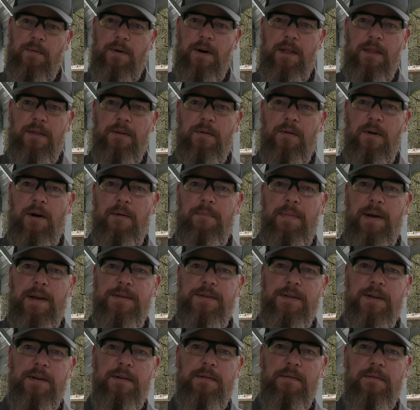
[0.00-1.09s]
run it through our
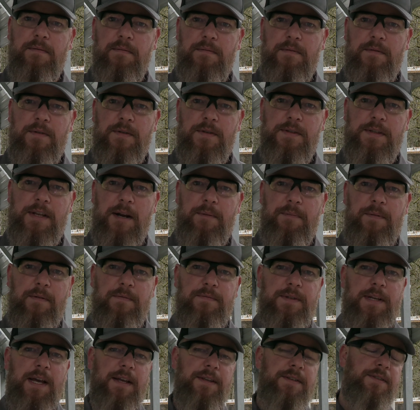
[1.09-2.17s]
basic setup
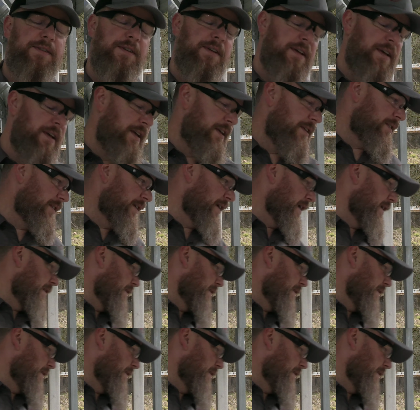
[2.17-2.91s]
of tests, see